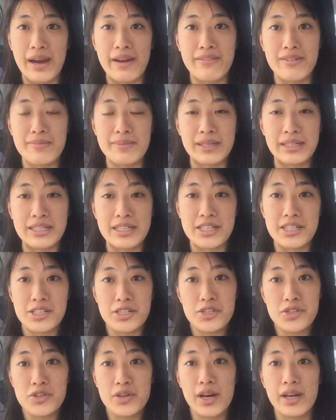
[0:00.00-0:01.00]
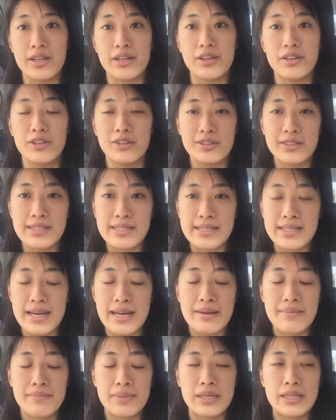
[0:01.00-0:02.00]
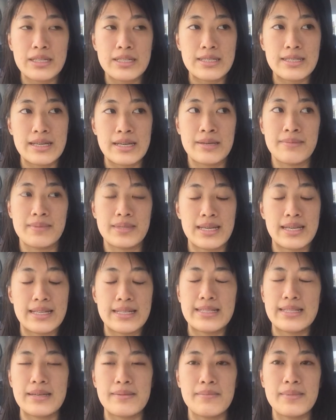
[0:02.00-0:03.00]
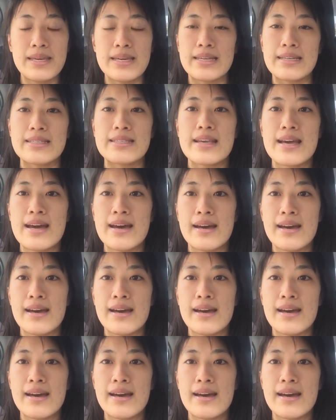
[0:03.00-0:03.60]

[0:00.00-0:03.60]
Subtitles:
everybody is just trying to look the same, be the same, say the same things.